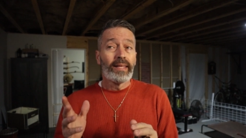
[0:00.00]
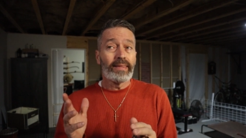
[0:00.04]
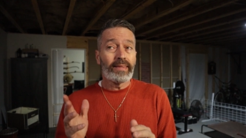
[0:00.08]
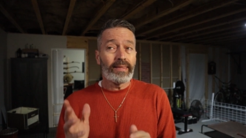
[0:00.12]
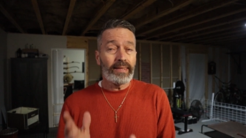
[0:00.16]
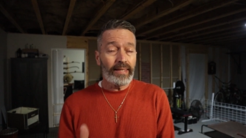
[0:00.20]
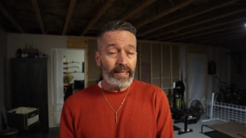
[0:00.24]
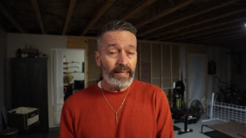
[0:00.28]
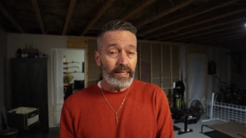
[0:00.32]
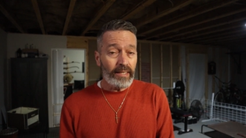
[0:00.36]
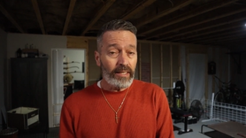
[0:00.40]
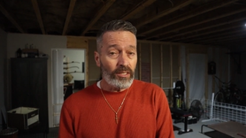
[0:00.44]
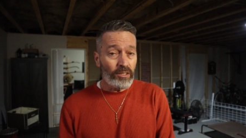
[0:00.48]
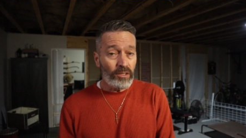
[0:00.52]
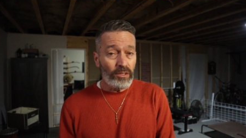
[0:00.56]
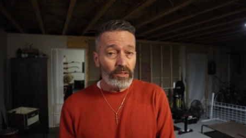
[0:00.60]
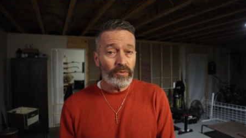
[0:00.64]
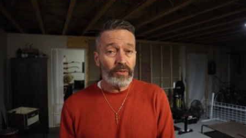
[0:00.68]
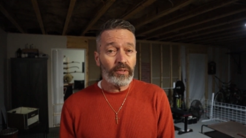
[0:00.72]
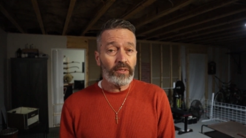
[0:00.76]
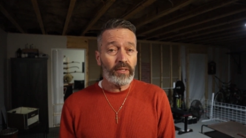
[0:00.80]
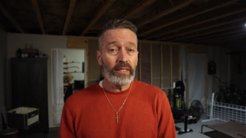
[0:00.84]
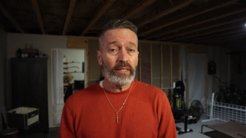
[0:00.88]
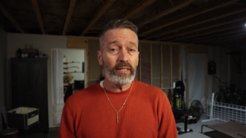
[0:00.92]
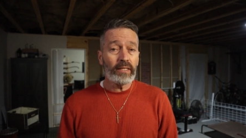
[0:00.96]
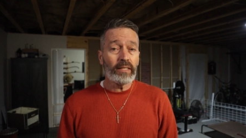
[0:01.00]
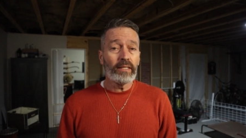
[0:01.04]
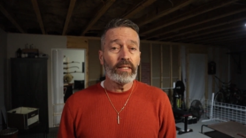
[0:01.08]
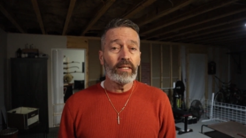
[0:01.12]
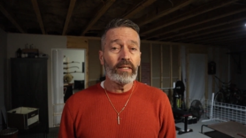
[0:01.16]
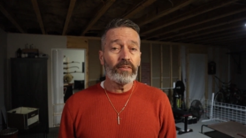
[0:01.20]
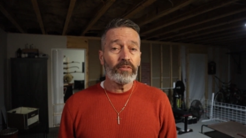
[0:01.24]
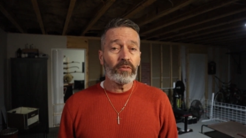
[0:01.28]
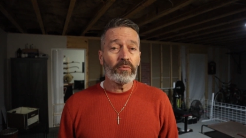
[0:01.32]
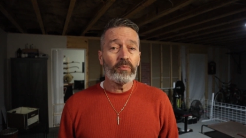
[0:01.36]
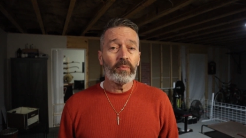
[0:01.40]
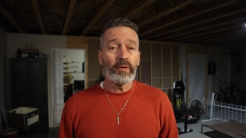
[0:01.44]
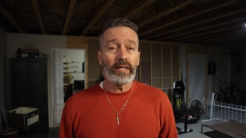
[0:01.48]
thank you for thinking
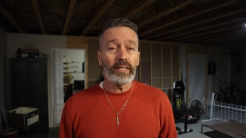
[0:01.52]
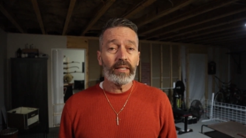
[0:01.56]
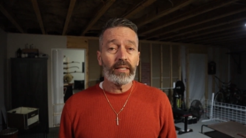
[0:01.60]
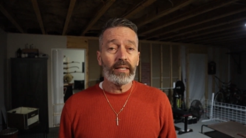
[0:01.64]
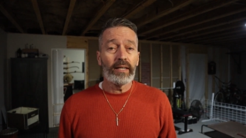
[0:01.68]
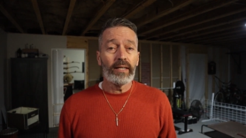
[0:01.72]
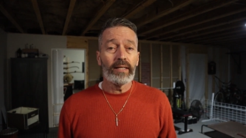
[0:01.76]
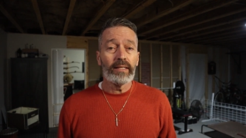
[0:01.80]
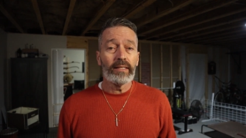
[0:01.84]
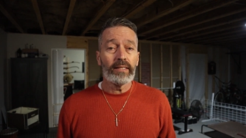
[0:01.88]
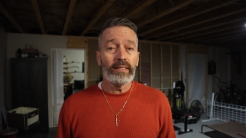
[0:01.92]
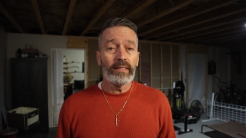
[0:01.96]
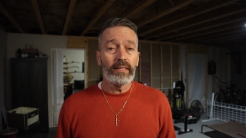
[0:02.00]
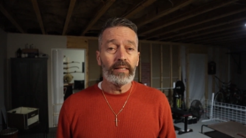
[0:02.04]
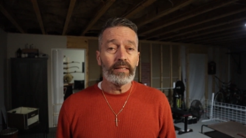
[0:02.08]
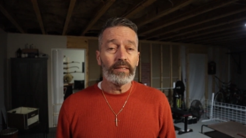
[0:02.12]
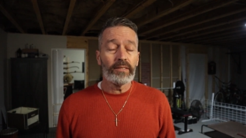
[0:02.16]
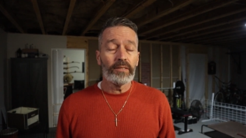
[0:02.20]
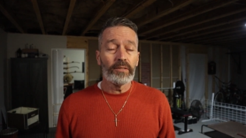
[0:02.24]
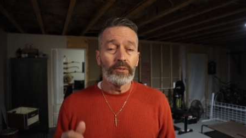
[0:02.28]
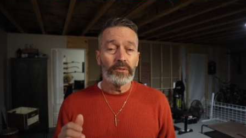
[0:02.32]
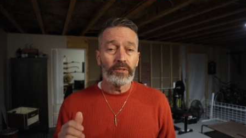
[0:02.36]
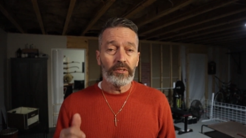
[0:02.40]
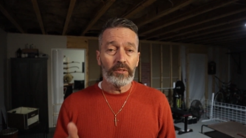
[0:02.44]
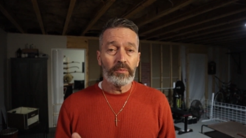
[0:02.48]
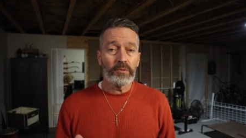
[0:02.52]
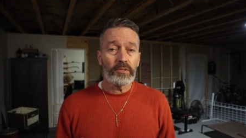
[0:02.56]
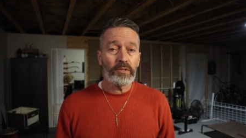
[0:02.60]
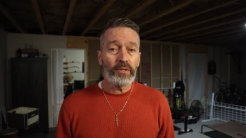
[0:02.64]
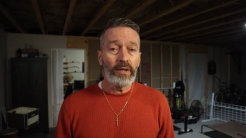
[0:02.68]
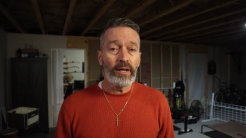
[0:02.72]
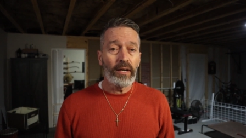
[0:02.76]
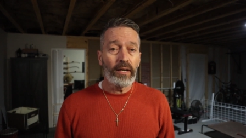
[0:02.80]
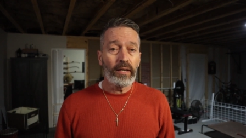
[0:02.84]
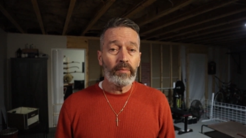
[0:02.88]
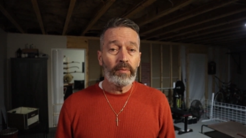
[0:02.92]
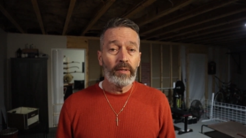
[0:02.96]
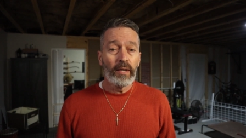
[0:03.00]
enough of my content to
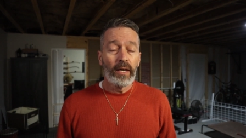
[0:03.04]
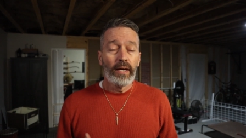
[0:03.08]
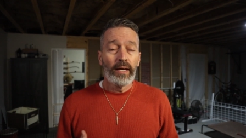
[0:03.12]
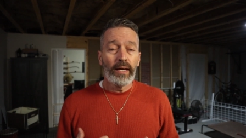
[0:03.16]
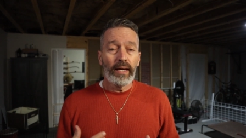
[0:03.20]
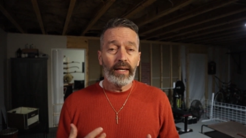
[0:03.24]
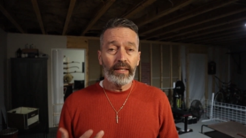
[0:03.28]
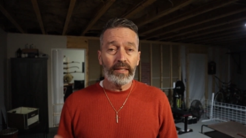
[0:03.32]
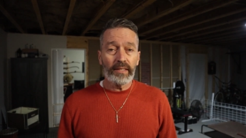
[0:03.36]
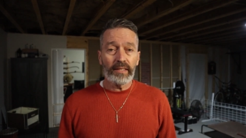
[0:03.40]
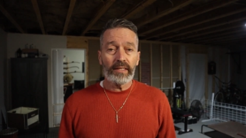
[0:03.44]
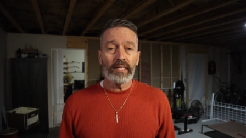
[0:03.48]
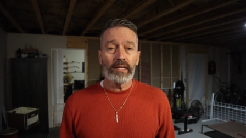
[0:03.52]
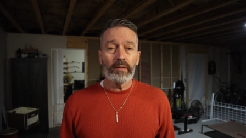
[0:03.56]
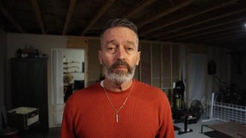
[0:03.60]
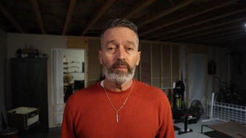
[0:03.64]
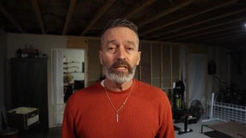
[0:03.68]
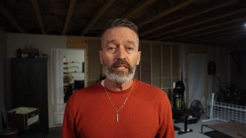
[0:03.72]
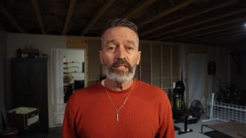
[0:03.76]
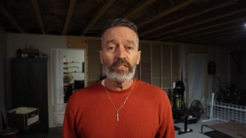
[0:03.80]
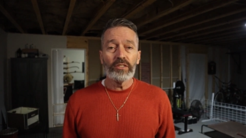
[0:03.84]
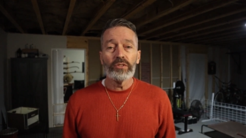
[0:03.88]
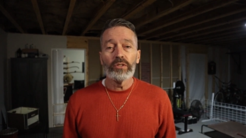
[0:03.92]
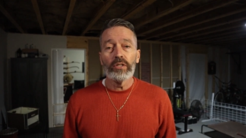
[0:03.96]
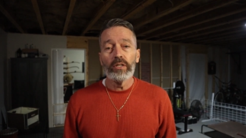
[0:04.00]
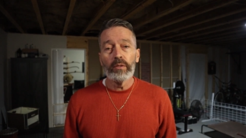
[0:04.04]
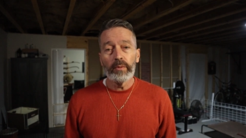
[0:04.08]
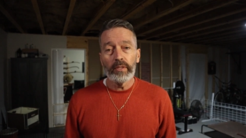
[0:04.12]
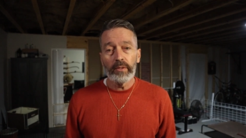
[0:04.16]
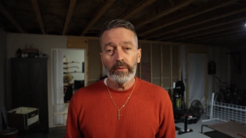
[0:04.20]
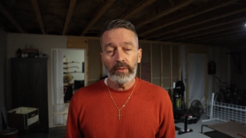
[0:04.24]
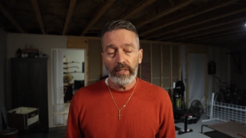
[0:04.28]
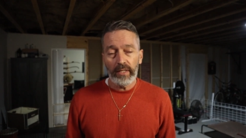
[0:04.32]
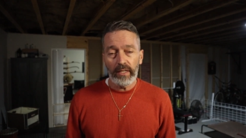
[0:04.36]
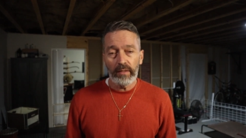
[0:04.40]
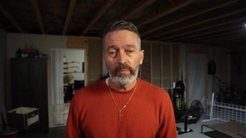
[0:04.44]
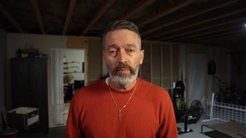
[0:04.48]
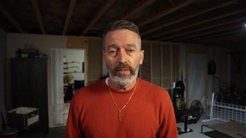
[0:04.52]
subscribe and to come in and join me
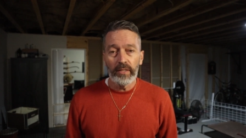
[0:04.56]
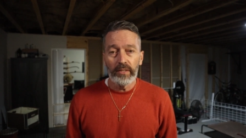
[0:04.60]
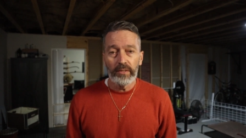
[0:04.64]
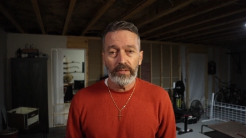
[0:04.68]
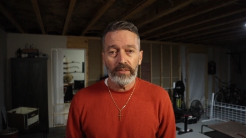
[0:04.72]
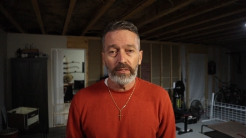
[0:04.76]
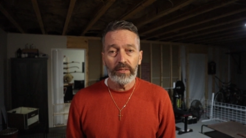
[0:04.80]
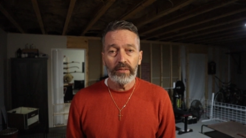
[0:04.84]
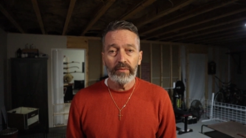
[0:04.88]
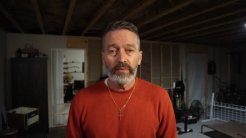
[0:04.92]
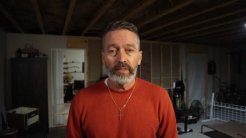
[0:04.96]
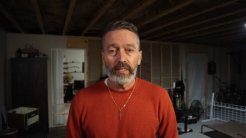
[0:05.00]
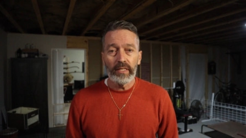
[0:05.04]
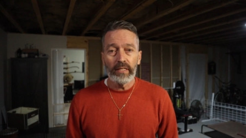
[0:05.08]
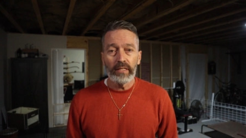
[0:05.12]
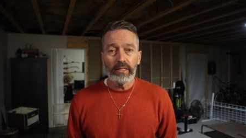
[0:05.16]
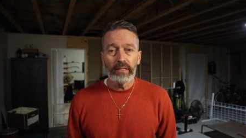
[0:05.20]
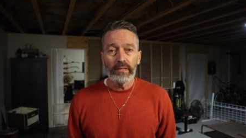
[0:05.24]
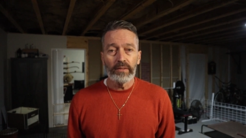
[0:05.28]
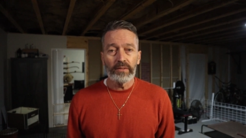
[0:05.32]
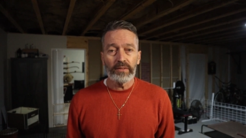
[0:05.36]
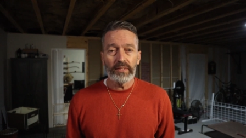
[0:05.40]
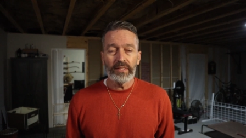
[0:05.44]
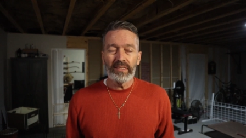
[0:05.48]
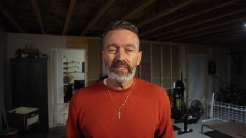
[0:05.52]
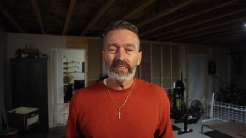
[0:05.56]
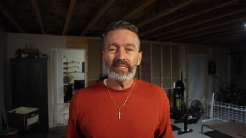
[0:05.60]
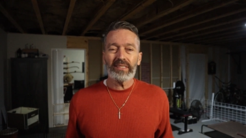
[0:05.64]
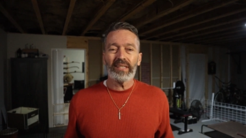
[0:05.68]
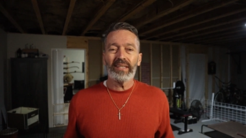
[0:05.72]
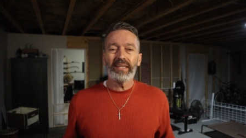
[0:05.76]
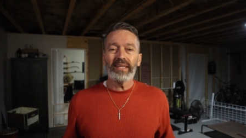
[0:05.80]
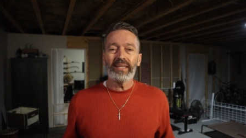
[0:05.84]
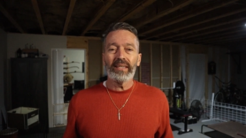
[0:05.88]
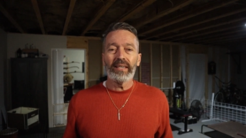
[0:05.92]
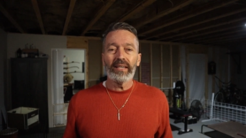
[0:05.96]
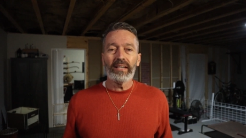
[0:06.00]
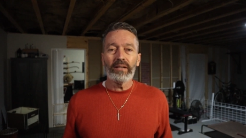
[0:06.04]
when I post new videos and just
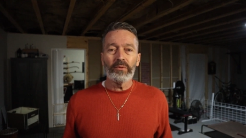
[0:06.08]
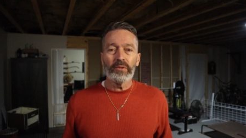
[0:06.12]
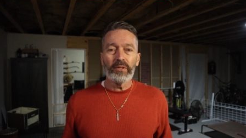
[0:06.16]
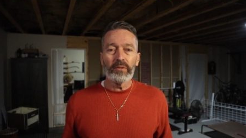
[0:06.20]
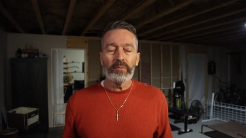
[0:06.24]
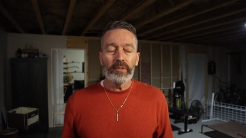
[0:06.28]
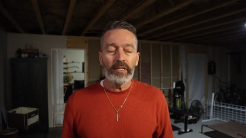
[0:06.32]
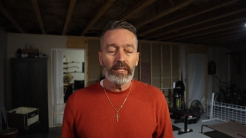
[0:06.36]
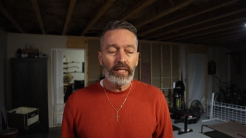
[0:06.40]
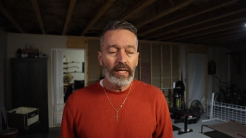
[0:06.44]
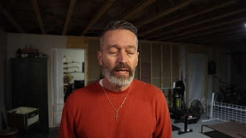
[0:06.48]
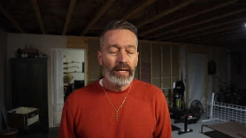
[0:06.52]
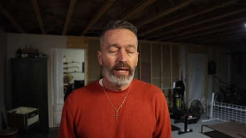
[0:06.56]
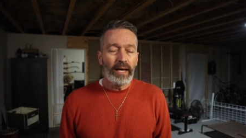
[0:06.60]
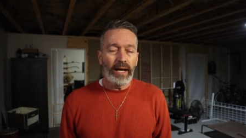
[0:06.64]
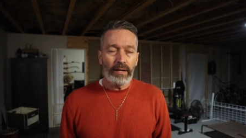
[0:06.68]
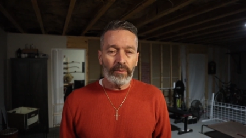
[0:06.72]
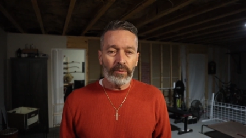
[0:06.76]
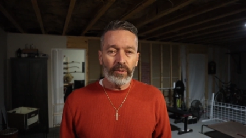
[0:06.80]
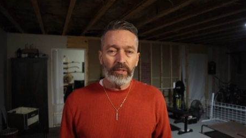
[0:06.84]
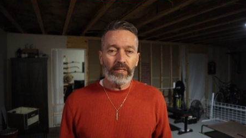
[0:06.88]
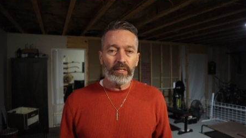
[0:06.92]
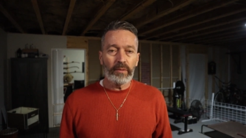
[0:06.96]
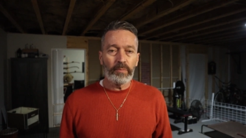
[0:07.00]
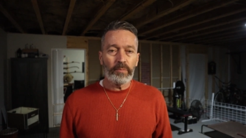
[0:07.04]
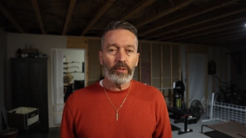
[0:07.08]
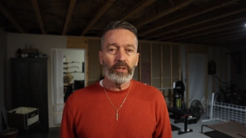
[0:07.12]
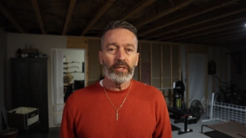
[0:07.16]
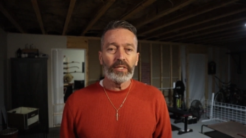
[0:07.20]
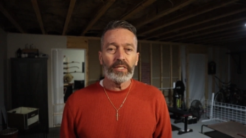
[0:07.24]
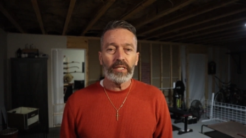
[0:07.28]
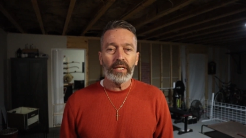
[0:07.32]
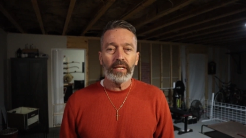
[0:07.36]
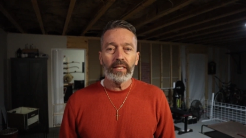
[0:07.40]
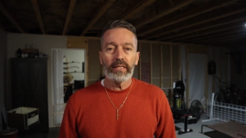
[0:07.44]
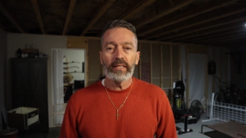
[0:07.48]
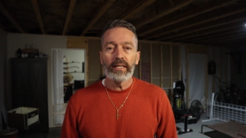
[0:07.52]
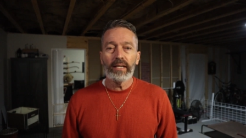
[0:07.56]
hang out with me. I really
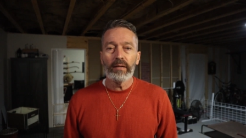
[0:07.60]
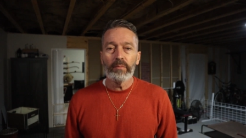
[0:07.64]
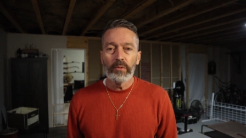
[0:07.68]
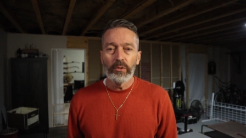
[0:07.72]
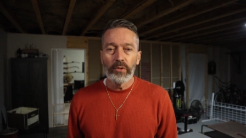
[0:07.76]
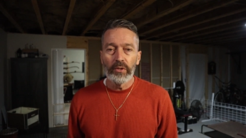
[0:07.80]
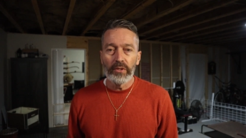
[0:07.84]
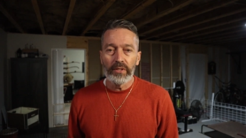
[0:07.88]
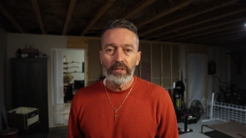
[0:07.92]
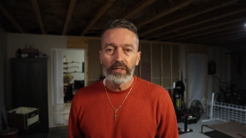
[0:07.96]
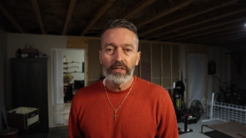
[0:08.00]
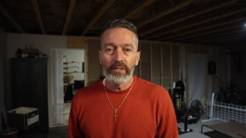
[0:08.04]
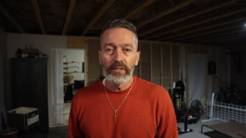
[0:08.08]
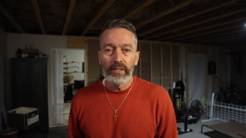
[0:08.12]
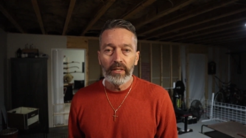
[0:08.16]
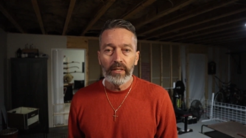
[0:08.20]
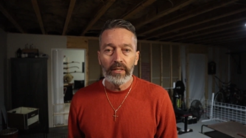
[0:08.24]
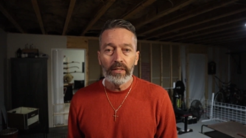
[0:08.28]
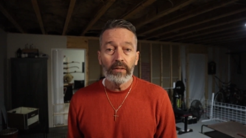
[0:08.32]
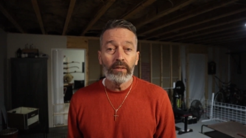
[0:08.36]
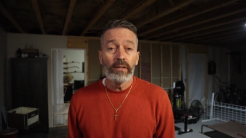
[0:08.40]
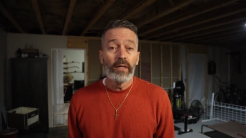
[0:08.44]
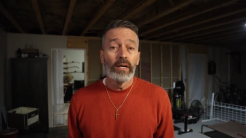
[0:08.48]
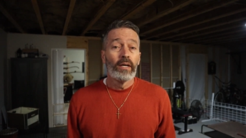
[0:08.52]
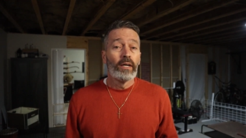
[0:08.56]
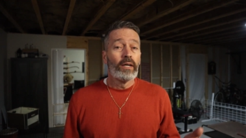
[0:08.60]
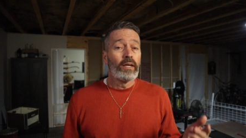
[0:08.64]
appreciate that more than you know.